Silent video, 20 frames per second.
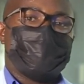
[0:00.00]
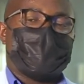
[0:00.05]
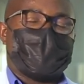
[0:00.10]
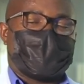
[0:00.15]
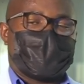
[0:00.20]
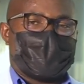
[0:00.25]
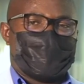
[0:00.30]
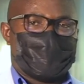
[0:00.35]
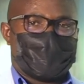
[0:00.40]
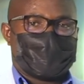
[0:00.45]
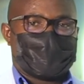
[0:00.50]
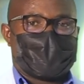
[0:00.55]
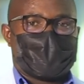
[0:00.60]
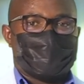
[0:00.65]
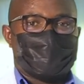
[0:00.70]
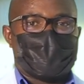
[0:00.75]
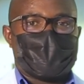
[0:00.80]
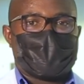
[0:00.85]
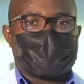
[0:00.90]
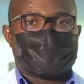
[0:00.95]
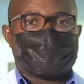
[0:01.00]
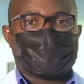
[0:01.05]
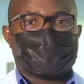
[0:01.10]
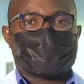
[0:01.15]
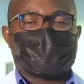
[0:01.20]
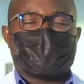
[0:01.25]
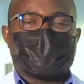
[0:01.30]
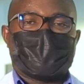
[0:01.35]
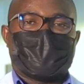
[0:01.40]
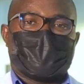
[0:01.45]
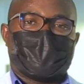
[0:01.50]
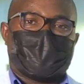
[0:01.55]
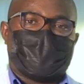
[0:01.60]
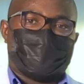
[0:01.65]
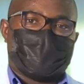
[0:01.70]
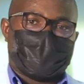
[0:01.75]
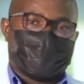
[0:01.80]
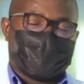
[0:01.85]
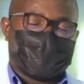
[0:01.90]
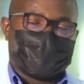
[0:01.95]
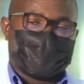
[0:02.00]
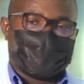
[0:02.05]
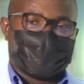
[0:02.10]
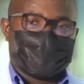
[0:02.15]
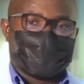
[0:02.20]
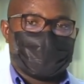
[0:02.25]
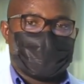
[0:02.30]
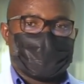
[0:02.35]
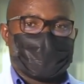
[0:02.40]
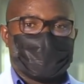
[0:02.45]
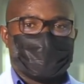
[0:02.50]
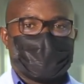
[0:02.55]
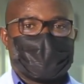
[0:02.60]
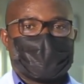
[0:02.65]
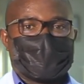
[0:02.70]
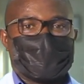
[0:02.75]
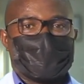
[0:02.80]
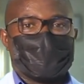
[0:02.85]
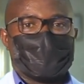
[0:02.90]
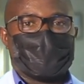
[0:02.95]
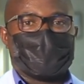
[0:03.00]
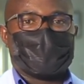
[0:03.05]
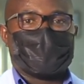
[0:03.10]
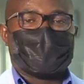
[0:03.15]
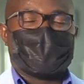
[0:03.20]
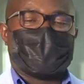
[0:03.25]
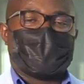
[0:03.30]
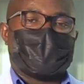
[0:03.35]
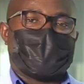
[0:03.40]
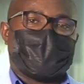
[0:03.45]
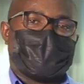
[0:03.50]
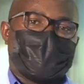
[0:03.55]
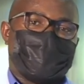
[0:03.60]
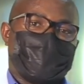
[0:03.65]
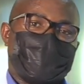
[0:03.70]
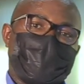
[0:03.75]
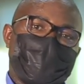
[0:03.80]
My name is Abiaz, Public Relations Manager, and I'm